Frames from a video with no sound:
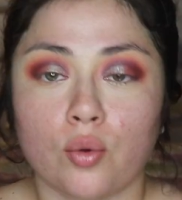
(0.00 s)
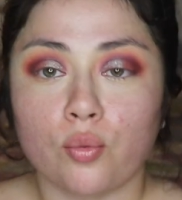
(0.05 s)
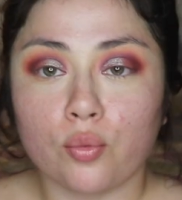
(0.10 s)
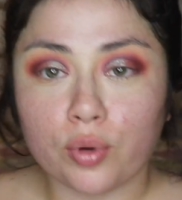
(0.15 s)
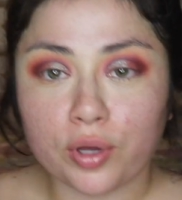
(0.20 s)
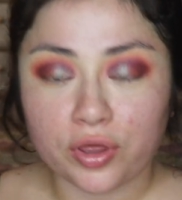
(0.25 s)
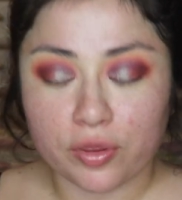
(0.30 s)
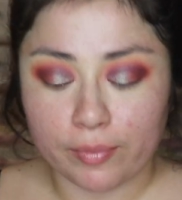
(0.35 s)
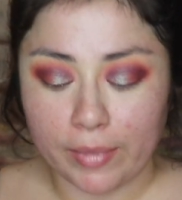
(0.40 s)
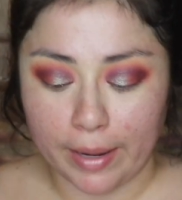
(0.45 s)

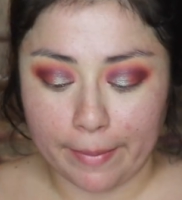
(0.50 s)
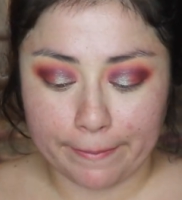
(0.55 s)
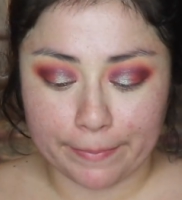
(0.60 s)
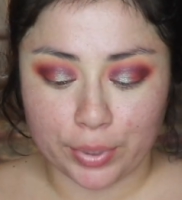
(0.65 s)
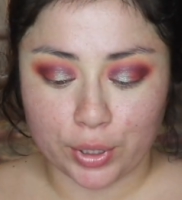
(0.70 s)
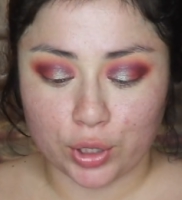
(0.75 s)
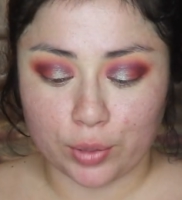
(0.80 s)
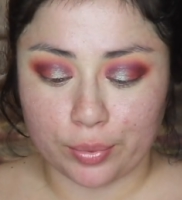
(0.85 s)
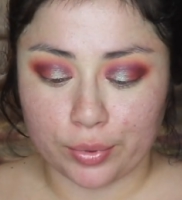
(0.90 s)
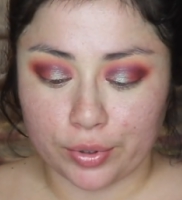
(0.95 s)
With my
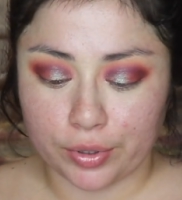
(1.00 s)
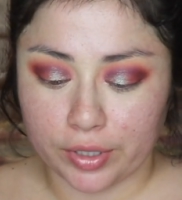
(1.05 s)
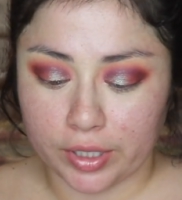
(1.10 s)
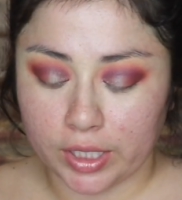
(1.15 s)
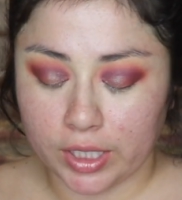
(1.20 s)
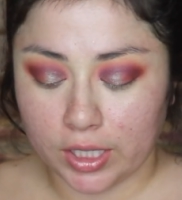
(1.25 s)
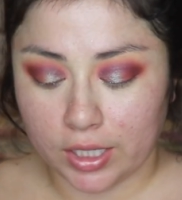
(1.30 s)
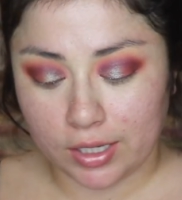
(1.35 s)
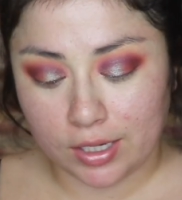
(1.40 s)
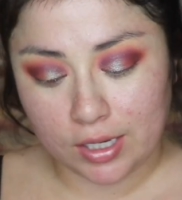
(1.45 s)

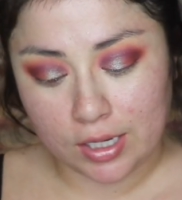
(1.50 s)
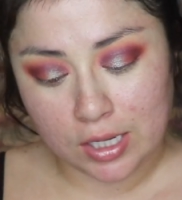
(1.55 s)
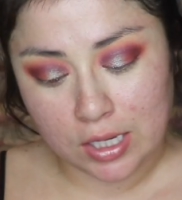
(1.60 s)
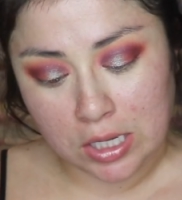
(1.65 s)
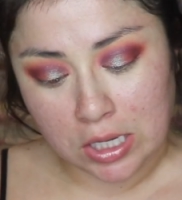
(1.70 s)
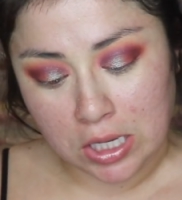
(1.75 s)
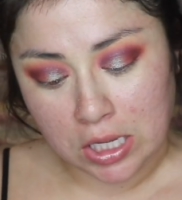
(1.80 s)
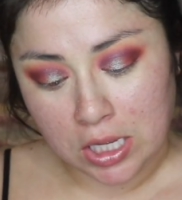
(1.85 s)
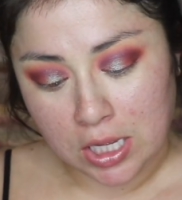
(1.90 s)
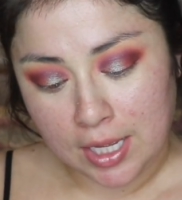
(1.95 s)
Burberry
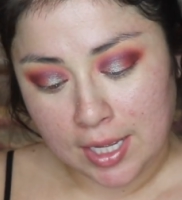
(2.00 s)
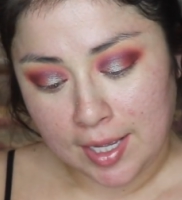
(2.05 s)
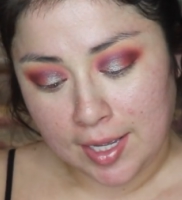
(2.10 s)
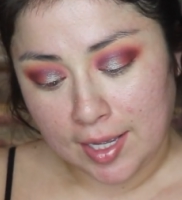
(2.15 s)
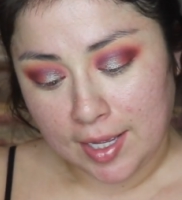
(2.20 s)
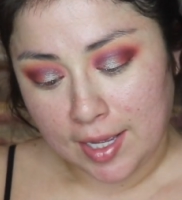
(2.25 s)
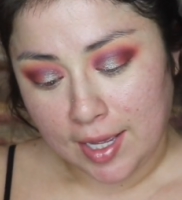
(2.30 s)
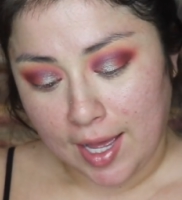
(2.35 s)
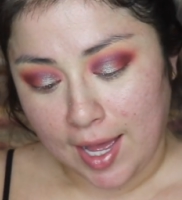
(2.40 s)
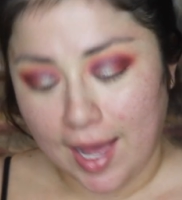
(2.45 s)

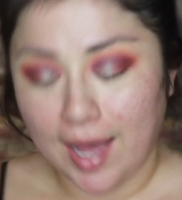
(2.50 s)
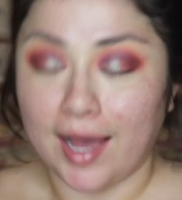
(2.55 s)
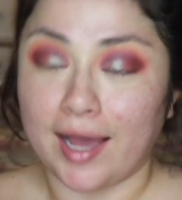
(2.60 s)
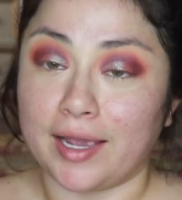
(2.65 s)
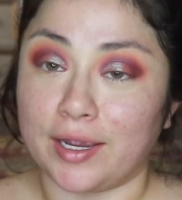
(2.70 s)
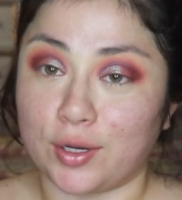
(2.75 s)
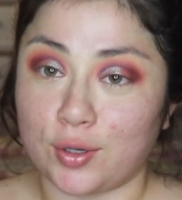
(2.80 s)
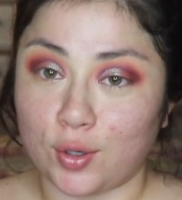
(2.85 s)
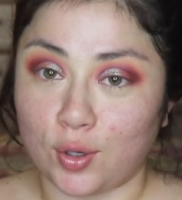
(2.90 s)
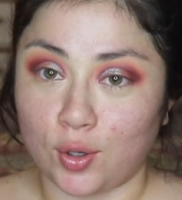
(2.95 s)

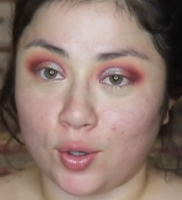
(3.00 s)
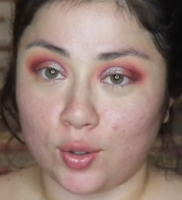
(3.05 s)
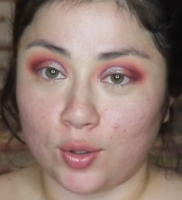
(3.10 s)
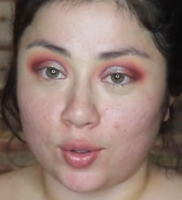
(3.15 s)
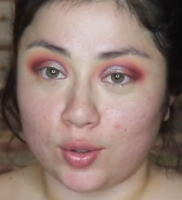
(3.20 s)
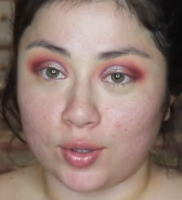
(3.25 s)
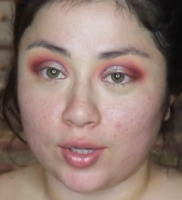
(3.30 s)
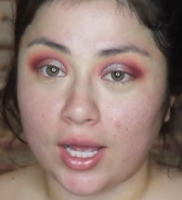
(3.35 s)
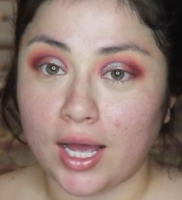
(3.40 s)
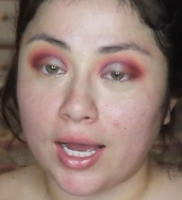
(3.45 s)
Eye
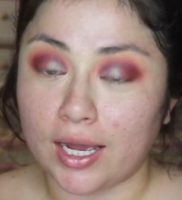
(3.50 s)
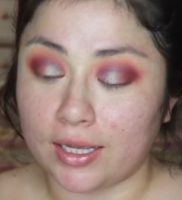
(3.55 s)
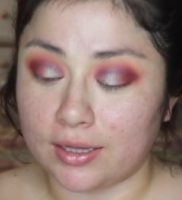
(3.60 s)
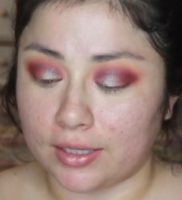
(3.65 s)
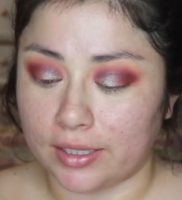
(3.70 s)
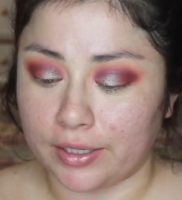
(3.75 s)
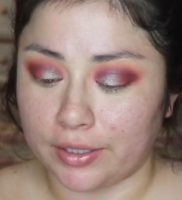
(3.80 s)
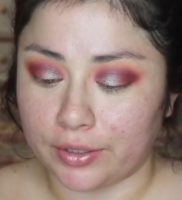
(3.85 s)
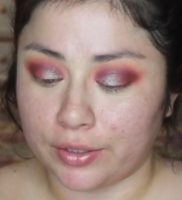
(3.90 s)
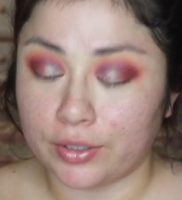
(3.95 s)
Kohl
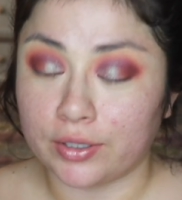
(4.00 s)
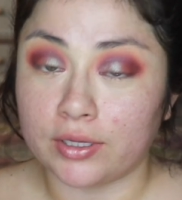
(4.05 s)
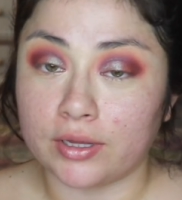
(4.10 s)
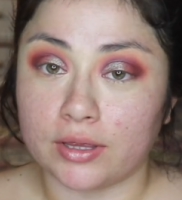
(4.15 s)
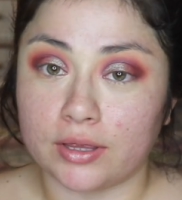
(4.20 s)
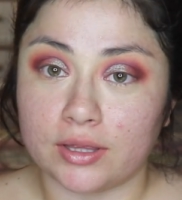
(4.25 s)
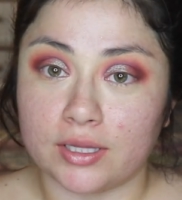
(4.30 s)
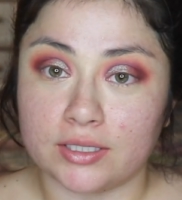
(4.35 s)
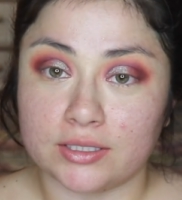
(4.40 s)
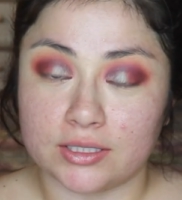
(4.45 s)
eyeliner,
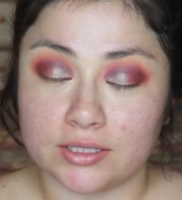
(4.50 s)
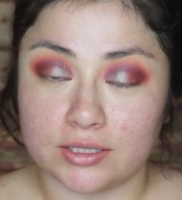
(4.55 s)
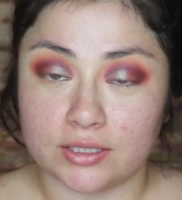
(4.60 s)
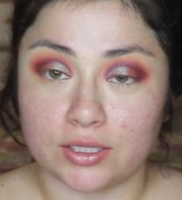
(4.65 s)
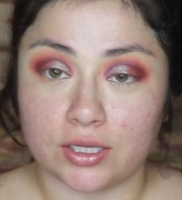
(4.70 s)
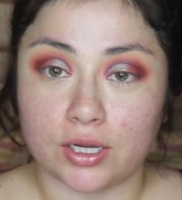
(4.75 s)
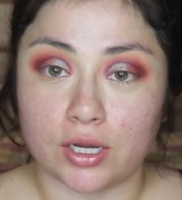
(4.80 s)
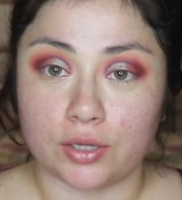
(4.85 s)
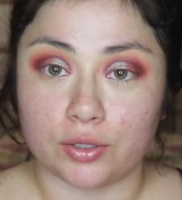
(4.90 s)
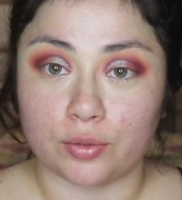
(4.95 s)
this is
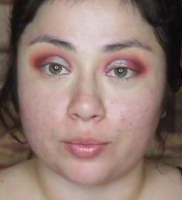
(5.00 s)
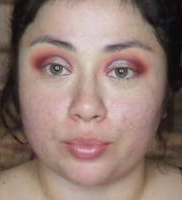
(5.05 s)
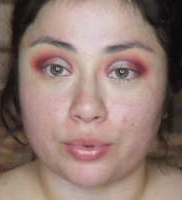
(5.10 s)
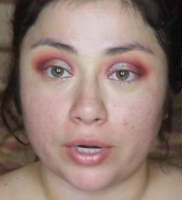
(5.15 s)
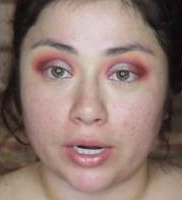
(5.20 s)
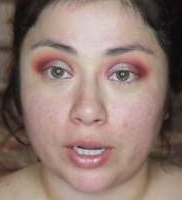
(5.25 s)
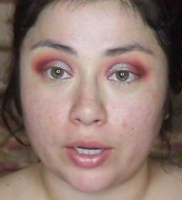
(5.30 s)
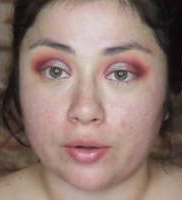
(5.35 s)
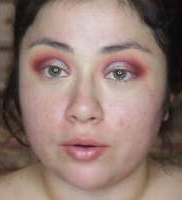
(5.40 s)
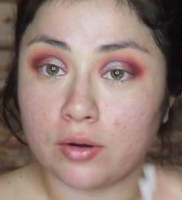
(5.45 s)
in the color
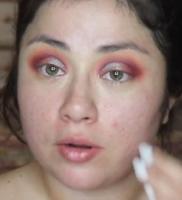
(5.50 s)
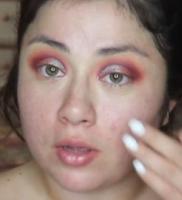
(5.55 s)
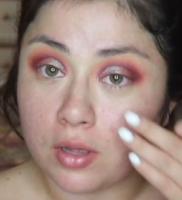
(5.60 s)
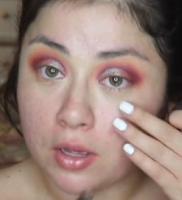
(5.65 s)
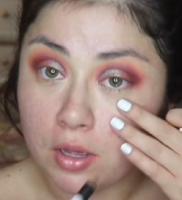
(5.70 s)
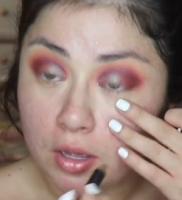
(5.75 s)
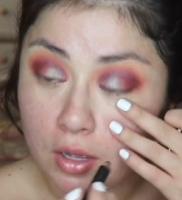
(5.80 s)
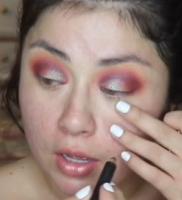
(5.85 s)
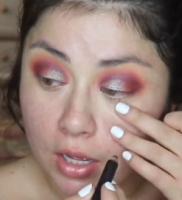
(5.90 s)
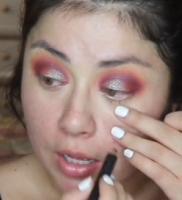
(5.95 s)
brown,
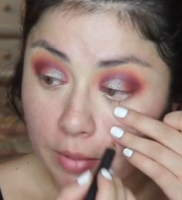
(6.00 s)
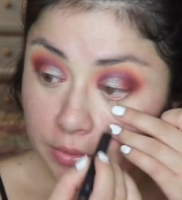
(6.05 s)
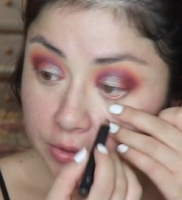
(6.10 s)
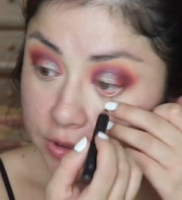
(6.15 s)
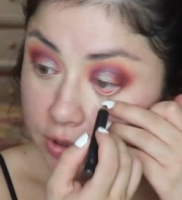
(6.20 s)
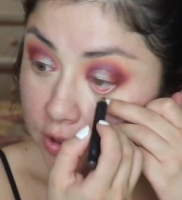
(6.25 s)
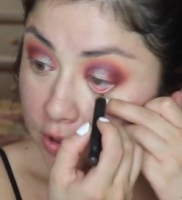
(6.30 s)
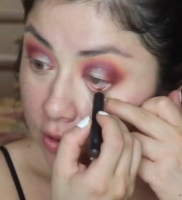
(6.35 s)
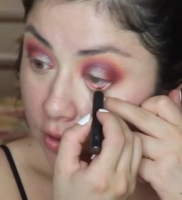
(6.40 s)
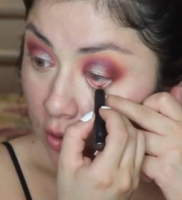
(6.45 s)
I'm
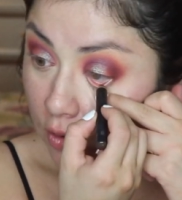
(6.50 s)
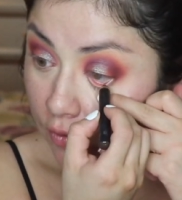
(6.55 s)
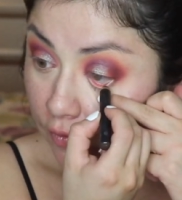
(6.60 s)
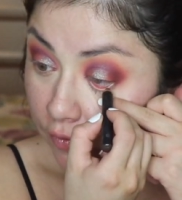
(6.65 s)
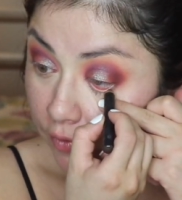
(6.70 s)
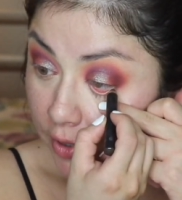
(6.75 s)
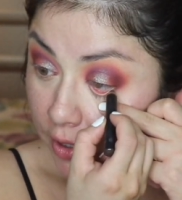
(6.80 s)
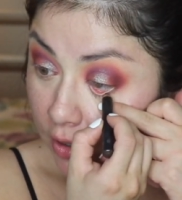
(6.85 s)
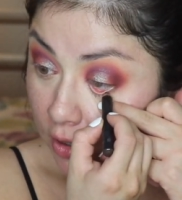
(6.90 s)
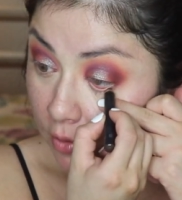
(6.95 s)
just gonna go
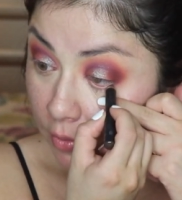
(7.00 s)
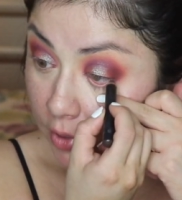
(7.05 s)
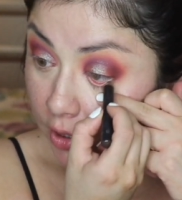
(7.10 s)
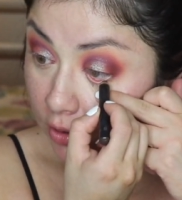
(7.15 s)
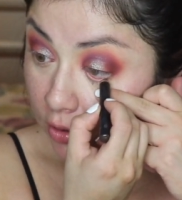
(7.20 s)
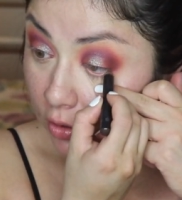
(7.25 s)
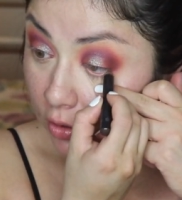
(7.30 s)
right on my